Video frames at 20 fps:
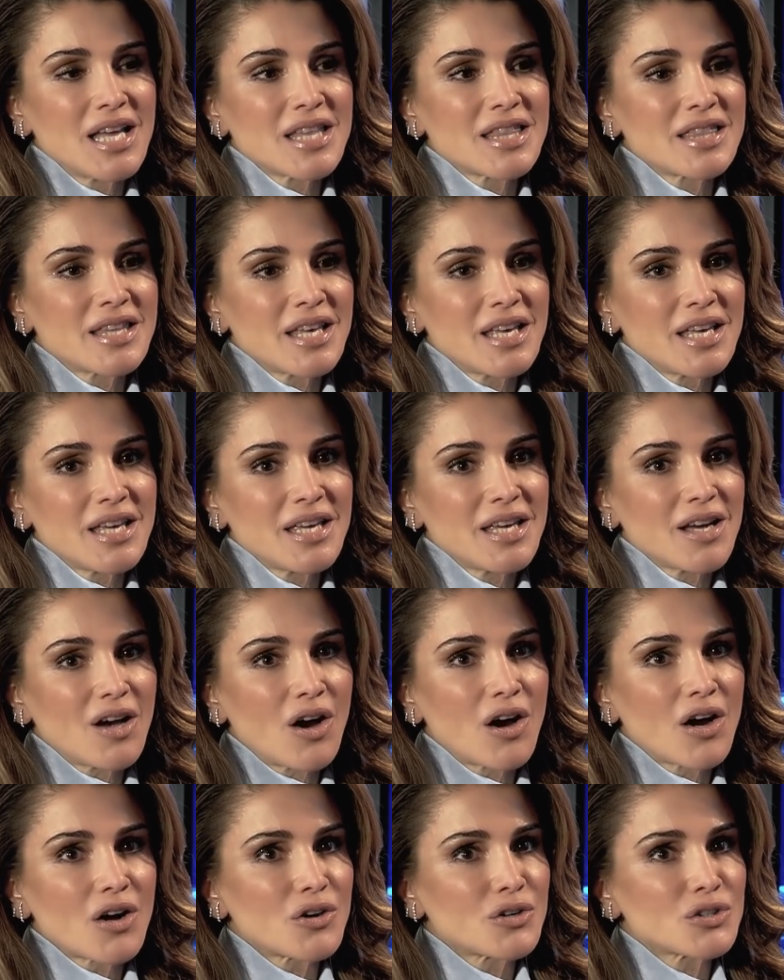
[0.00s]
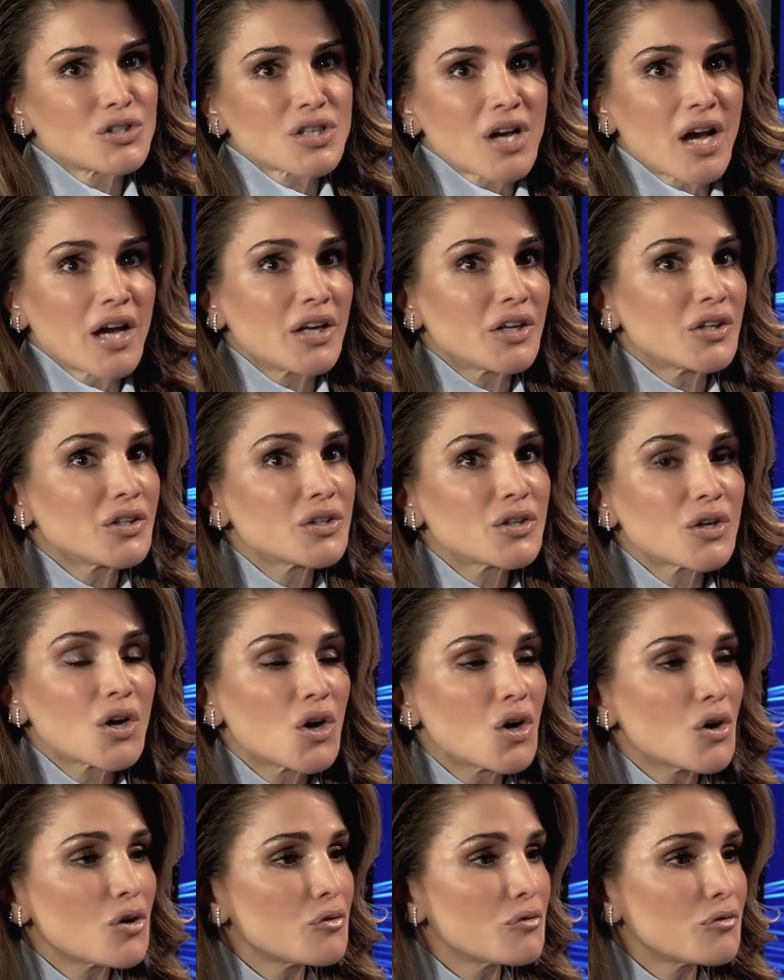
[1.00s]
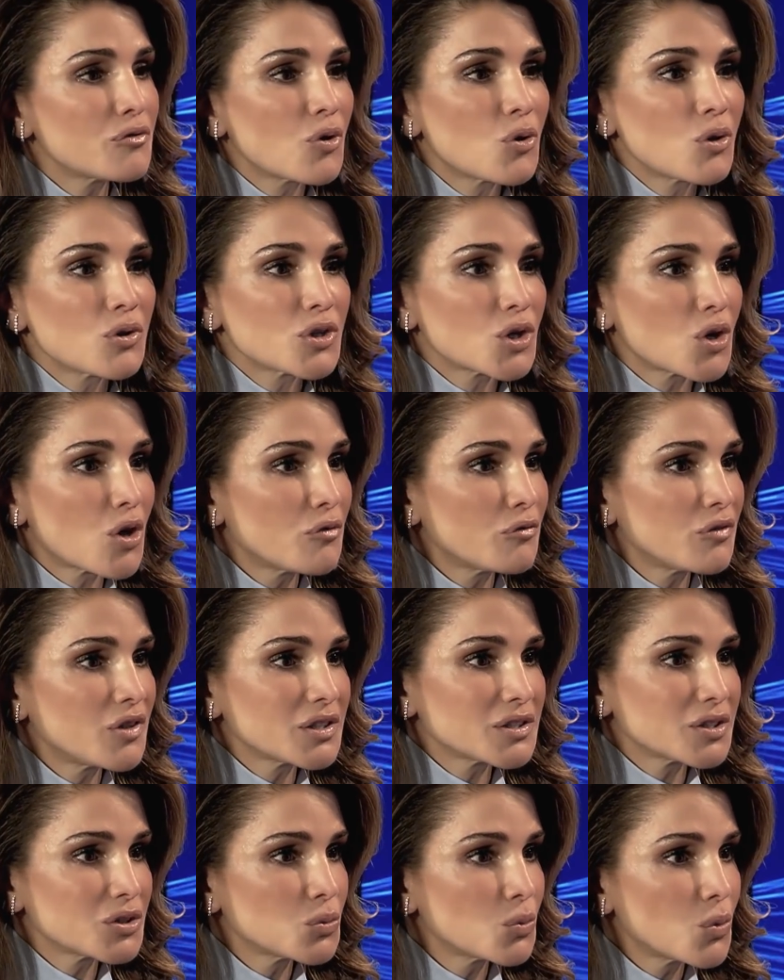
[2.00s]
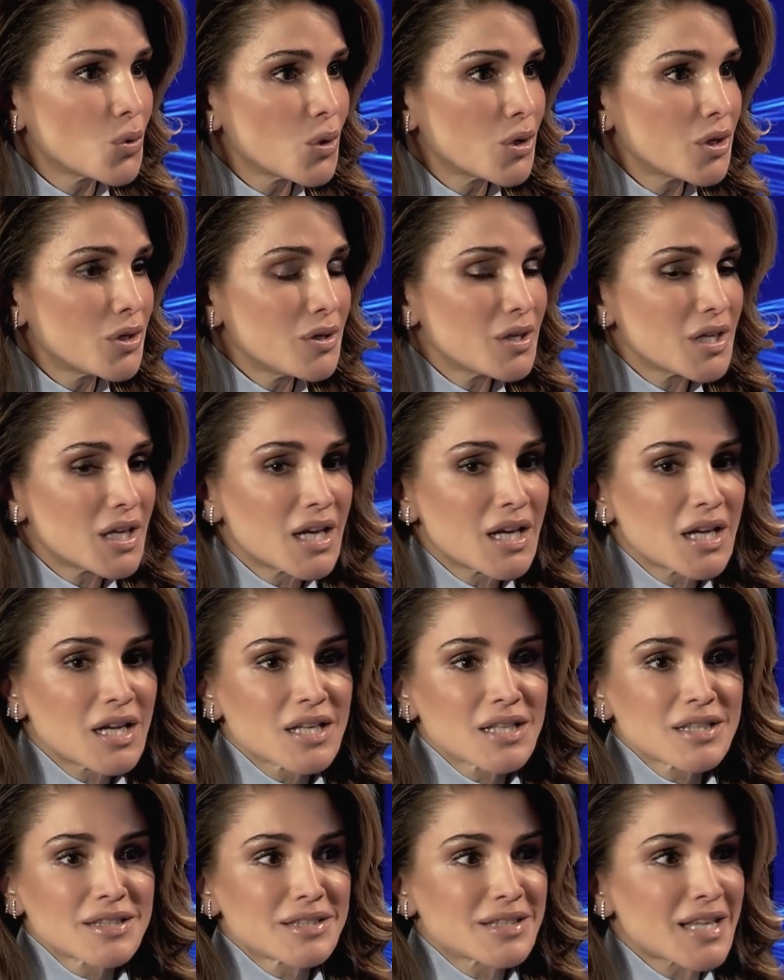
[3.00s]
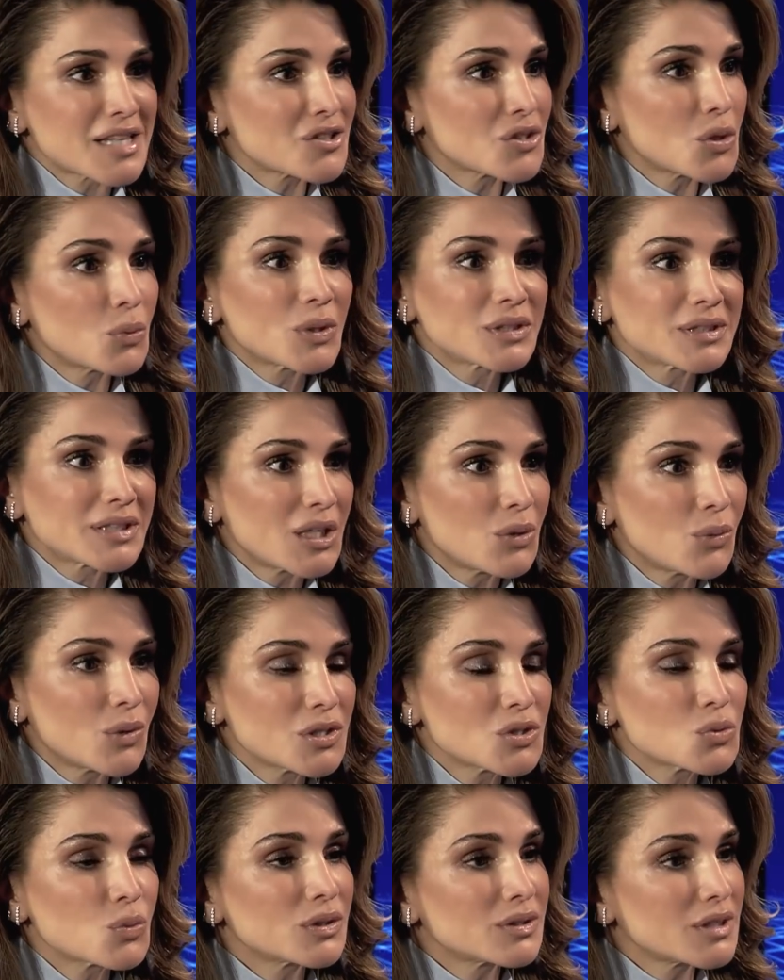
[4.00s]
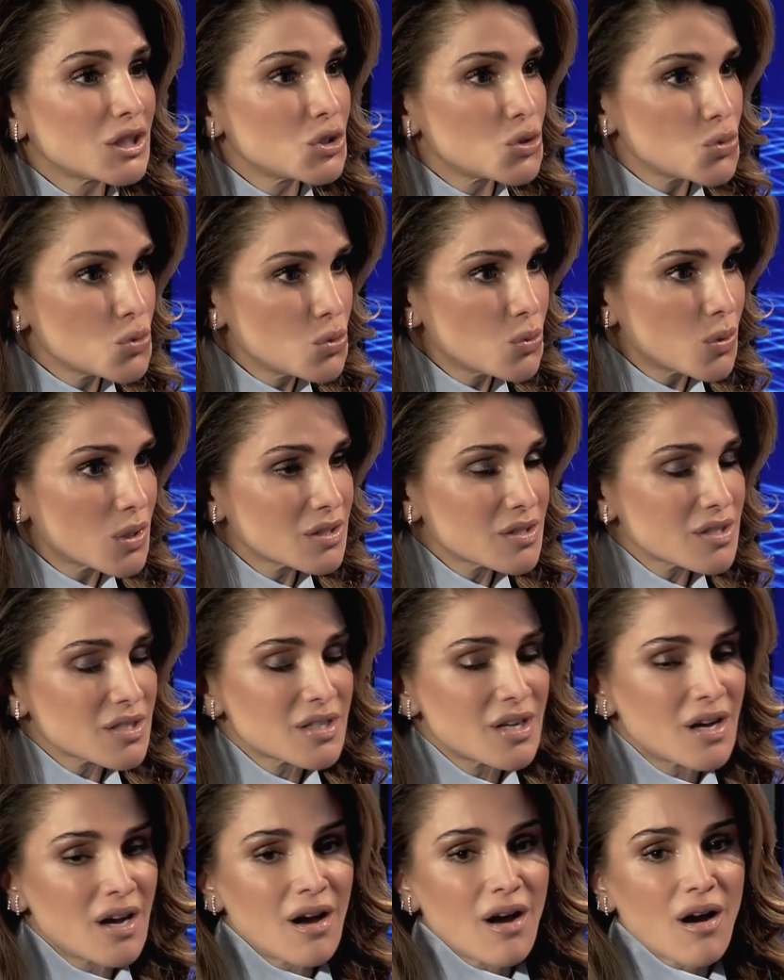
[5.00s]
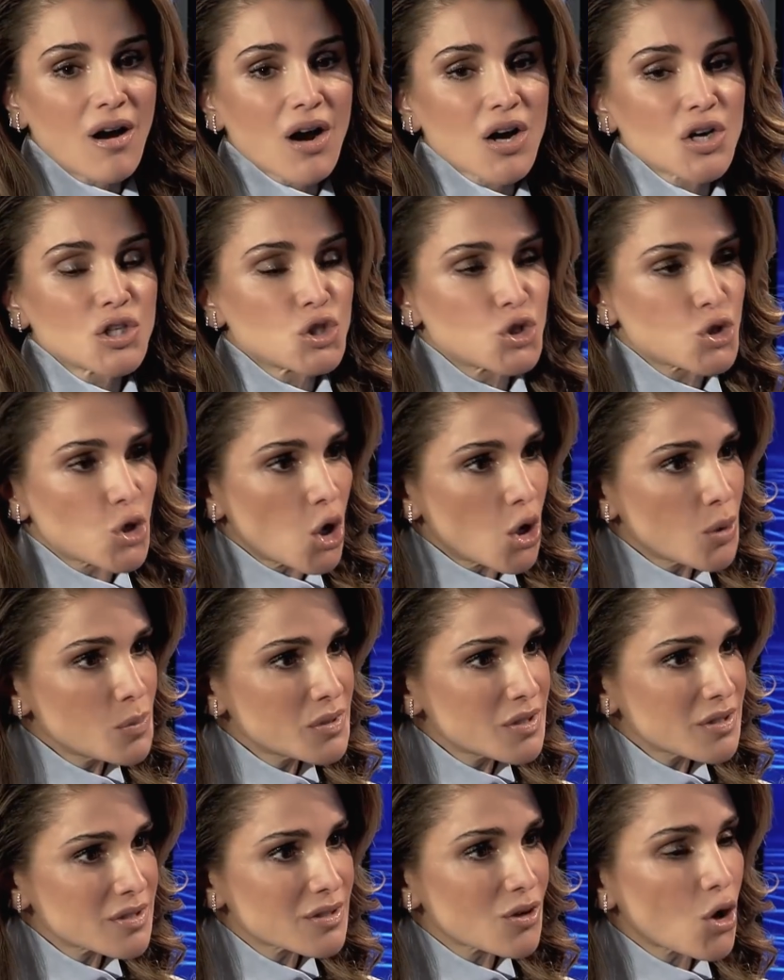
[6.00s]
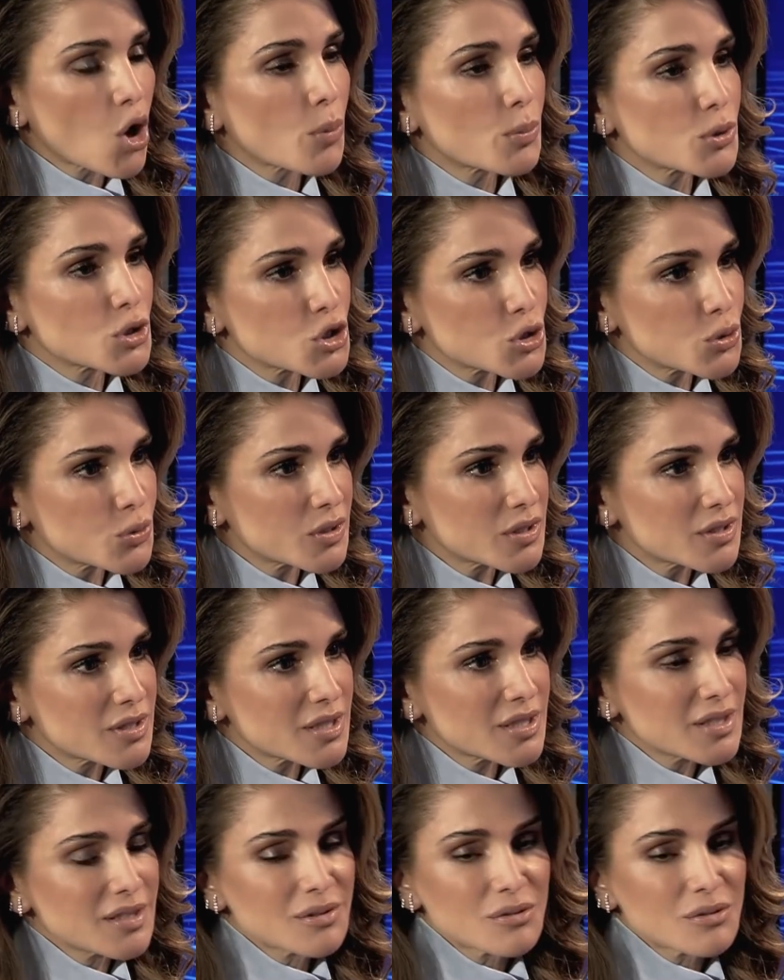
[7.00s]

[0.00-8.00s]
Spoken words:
They are tired of all the conflict and war. That's not what they want. What they do want are jobs, opportunity,